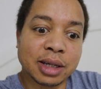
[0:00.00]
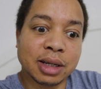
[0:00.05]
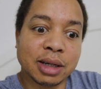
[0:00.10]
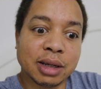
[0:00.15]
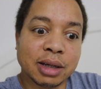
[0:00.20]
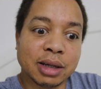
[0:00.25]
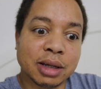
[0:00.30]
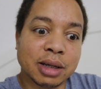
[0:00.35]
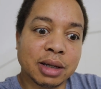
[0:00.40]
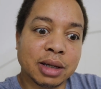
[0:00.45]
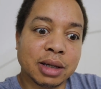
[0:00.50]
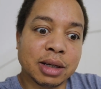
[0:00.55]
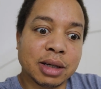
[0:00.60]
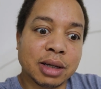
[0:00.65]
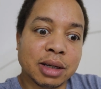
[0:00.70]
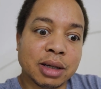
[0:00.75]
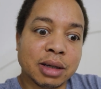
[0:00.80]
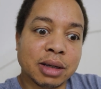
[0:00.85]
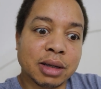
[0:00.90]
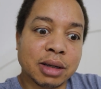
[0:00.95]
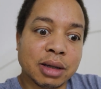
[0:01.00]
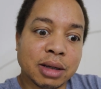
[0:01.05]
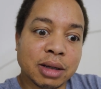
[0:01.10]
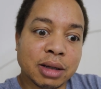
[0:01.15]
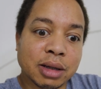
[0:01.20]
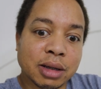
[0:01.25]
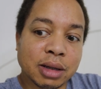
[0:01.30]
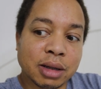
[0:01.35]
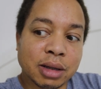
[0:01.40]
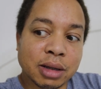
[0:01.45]

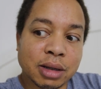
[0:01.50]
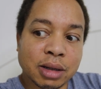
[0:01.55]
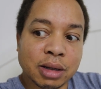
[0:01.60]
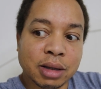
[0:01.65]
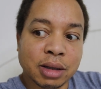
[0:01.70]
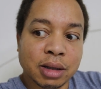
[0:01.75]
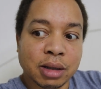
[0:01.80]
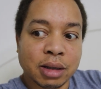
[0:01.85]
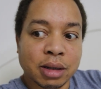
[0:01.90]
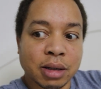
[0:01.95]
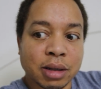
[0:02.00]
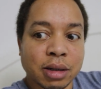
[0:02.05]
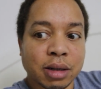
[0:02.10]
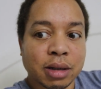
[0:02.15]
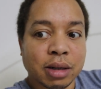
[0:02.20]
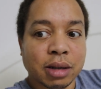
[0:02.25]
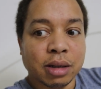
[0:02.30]
No one is speaking in this clip.